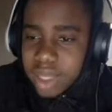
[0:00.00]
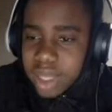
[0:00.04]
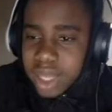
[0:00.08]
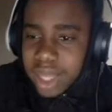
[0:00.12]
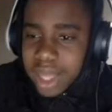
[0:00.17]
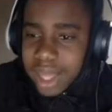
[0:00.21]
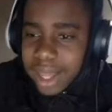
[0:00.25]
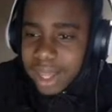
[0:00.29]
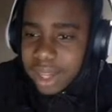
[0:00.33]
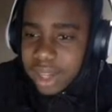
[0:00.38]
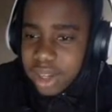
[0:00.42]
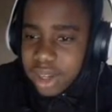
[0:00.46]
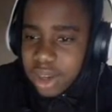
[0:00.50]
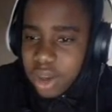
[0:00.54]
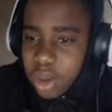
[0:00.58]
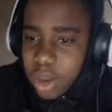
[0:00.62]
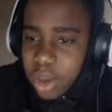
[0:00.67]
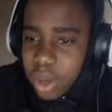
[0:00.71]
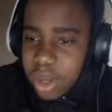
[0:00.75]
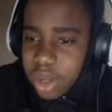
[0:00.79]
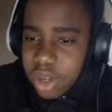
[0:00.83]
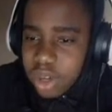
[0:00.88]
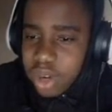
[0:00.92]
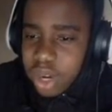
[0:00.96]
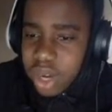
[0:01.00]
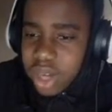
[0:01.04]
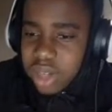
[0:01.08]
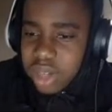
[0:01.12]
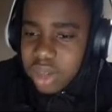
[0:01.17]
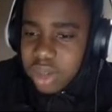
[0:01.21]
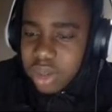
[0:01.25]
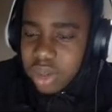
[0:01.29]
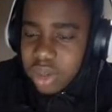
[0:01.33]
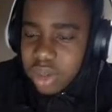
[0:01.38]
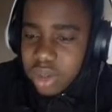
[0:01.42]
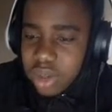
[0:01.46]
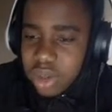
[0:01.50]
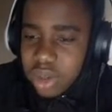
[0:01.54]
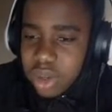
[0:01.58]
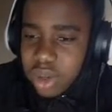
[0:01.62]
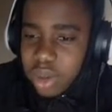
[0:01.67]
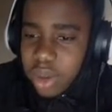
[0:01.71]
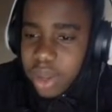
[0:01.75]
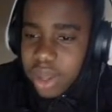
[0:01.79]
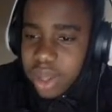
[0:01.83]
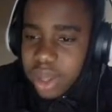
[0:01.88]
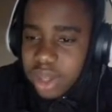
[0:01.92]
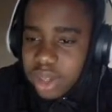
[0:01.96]
Illinois, Drexel,
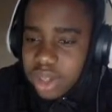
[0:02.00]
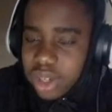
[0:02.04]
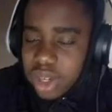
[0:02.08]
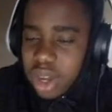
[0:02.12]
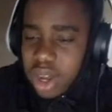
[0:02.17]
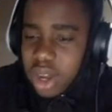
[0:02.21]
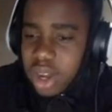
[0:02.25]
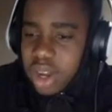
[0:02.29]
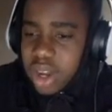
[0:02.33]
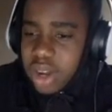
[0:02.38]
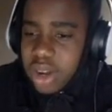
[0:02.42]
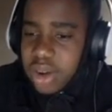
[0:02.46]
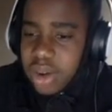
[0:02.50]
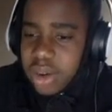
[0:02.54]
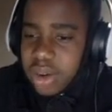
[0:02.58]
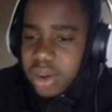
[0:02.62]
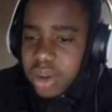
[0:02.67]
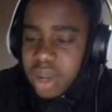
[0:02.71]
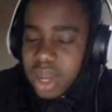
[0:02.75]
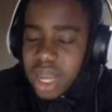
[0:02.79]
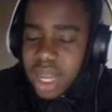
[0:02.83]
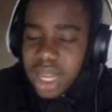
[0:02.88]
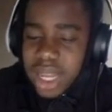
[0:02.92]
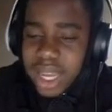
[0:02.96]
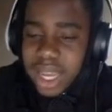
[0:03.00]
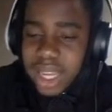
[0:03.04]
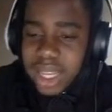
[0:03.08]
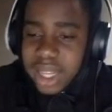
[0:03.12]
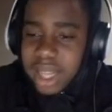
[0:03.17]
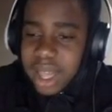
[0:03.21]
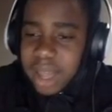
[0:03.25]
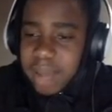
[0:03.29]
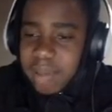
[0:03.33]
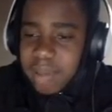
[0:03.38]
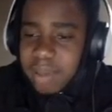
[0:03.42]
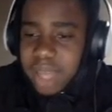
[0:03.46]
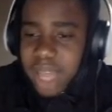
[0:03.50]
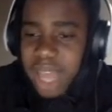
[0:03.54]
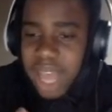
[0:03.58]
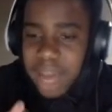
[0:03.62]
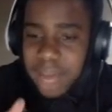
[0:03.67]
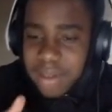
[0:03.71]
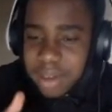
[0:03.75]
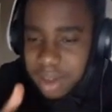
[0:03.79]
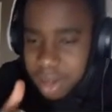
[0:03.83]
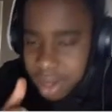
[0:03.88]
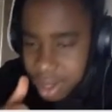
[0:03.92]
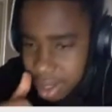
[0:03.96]
Loyola, Chicago. I like them. They
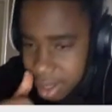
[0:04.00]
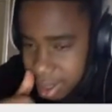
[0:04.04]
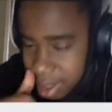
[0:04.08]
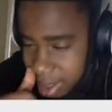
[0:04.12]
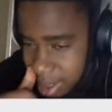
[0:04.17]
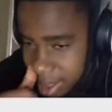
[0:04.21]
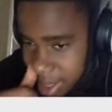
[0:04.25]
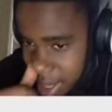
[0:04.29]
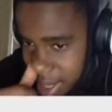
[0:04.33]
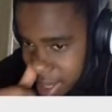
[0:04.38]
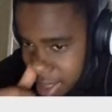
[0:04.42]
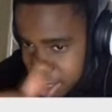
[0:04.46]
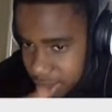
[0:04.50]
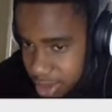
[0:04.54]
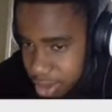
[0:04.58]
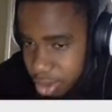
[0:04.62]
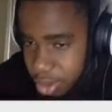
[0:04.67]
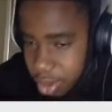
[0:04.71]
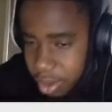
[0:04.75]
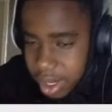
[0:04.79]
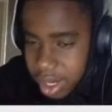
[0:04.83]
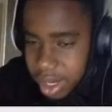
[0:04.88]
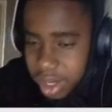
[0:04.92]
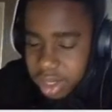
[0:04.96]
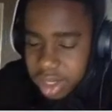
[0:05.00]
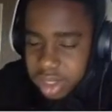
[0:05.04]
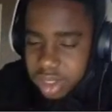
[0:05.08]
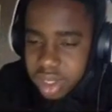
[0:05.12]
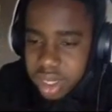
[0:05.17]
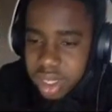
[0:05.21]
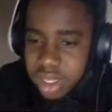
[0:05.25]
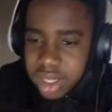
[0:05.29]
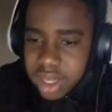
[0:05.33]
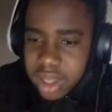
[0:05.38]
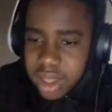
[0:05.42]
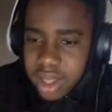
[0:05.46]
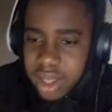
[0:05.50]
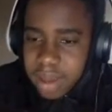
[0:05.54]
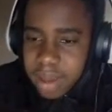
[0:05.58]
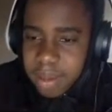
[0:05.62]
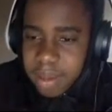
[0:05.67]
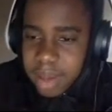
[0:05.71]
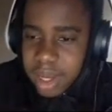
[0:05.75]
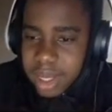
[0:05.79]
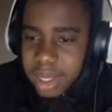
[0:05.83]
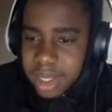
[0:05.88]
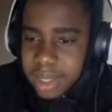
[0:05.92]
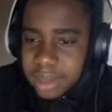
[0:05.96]
have a nice story to them.
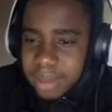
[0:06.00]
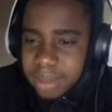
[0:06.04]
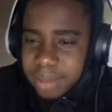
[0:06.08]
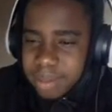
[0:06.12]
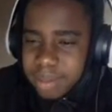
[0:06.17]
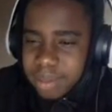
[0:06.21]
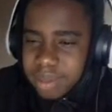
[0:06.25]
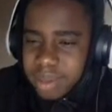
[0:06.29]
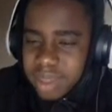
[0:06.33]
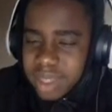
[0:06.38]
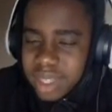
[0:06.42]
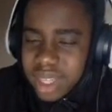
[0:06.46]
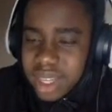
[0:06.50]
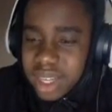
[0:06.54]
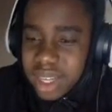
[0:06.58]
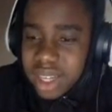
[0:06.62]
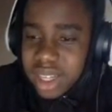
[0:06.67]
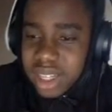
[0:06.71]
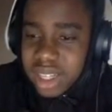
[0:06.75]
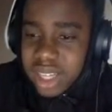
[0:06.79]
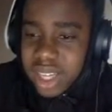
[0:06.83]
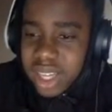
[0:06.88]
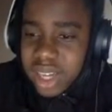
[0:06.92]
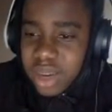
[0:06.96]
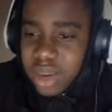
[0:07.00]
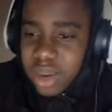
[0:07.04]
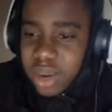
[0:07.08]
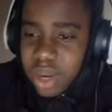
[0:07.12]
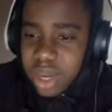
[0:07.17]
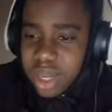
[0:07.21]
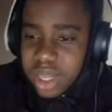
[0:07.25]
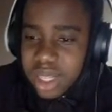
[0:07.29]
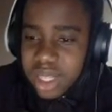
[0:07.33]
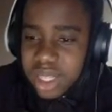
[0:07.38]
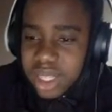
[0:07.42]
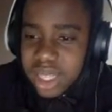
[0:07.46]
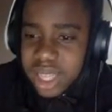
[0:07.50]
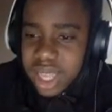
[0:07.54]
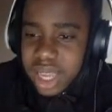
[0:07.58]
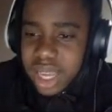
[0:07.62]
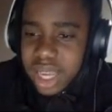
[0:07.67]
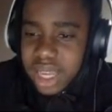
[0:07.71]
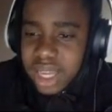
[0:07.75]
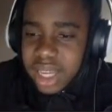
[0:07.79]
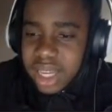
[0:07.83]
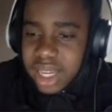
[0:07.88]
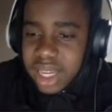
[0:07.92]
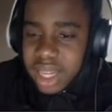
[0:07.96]
Tennessee and Oregon State.